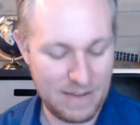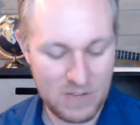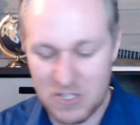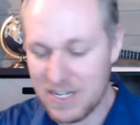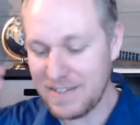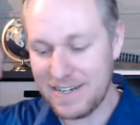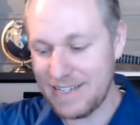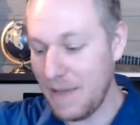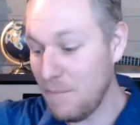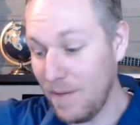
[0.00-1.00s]
I've used it as an
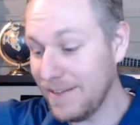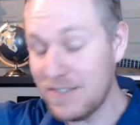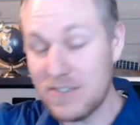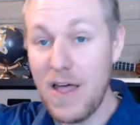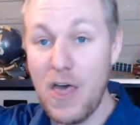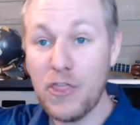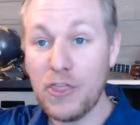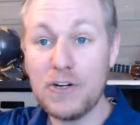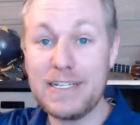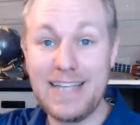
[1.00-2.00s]
example at least
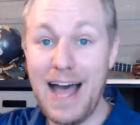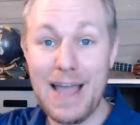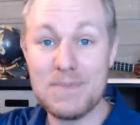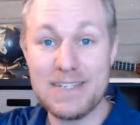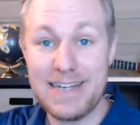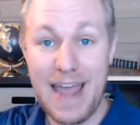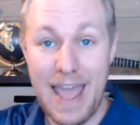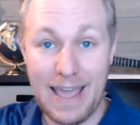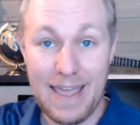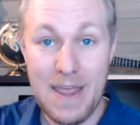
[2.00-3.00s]
30 times today.